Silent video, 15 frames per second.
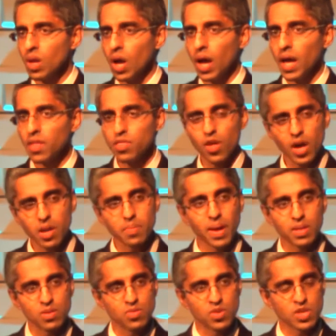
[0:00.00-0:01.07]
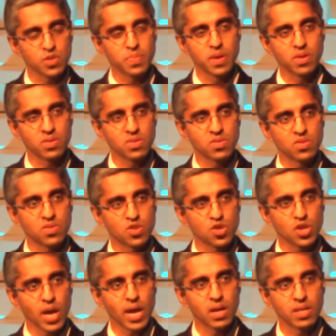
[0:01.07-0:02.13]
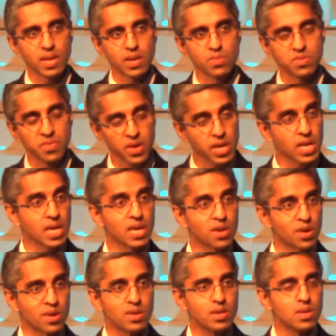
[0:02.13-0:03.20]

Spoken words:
I thought about those experiences as a child, and I was very eager